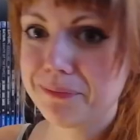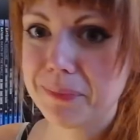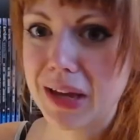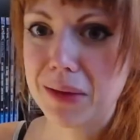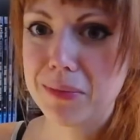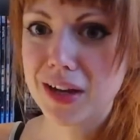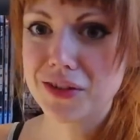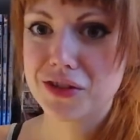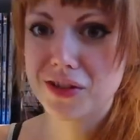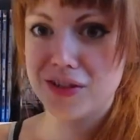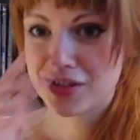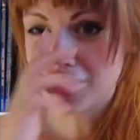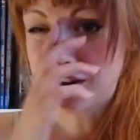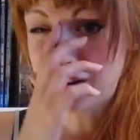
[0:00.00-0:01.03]
maybe I should
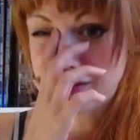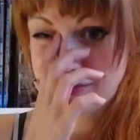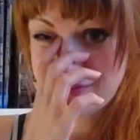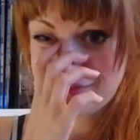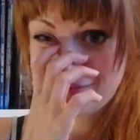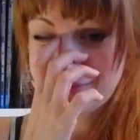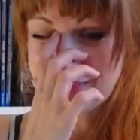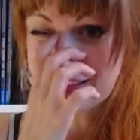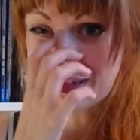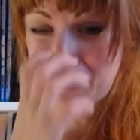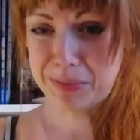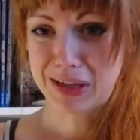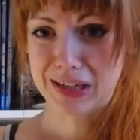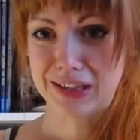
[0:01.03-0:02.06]
start
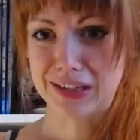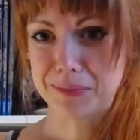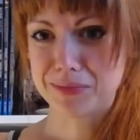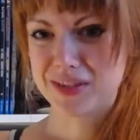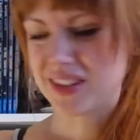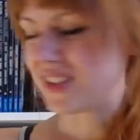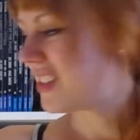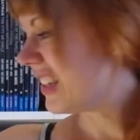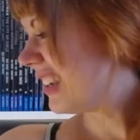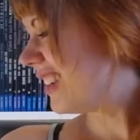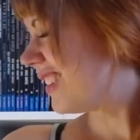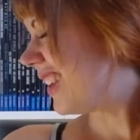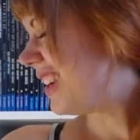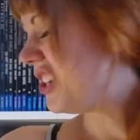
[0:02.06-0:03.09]
like picking up the
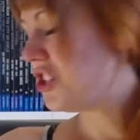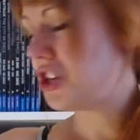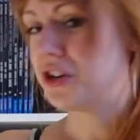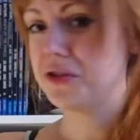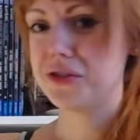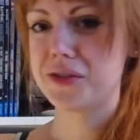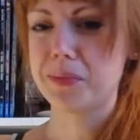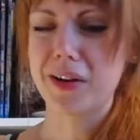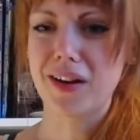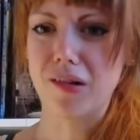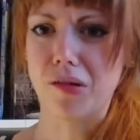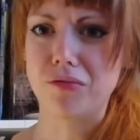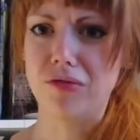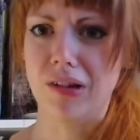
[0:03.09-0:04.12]
single issues, but I
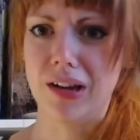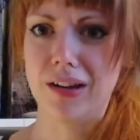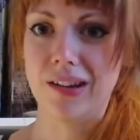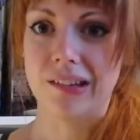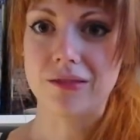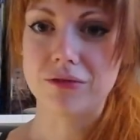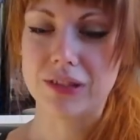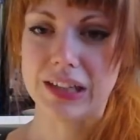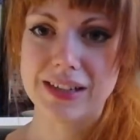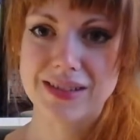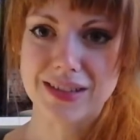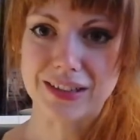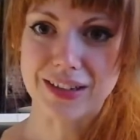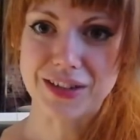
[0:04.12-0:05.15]
don't really read
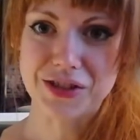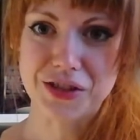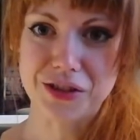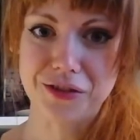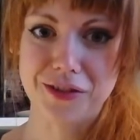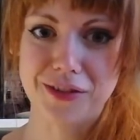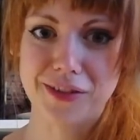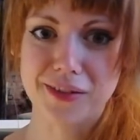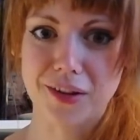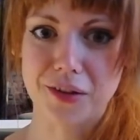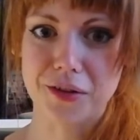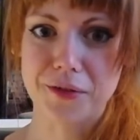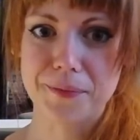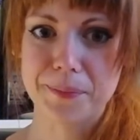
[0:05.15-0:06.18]
single issues,
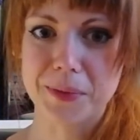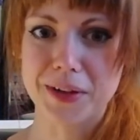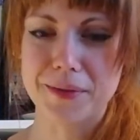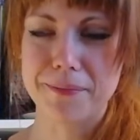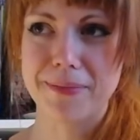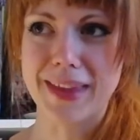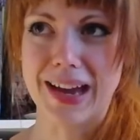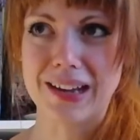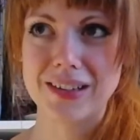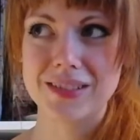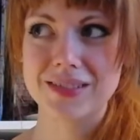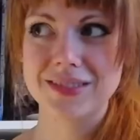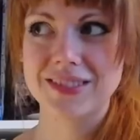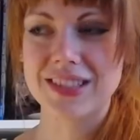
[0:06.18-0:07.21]
so but that
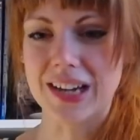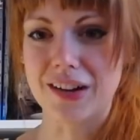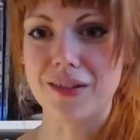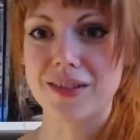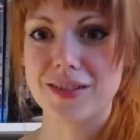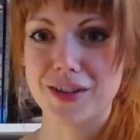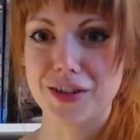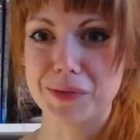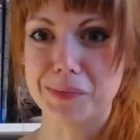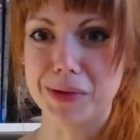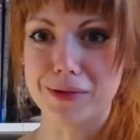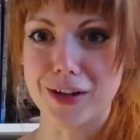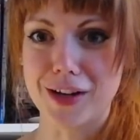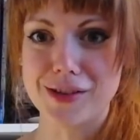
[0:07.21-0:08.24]
series could be
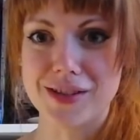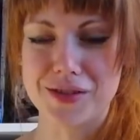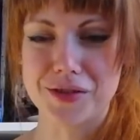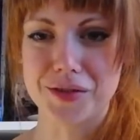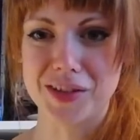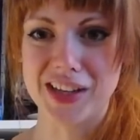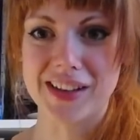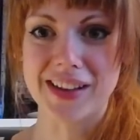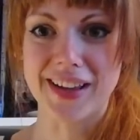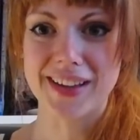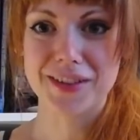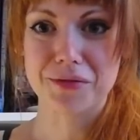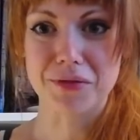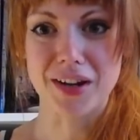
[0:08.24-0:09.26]
worth it to read
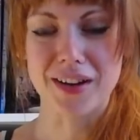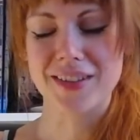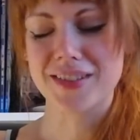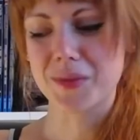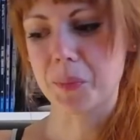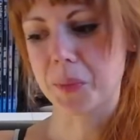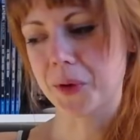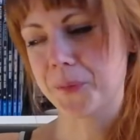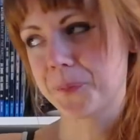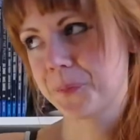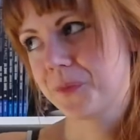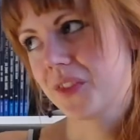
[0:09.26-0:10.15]
like twice, but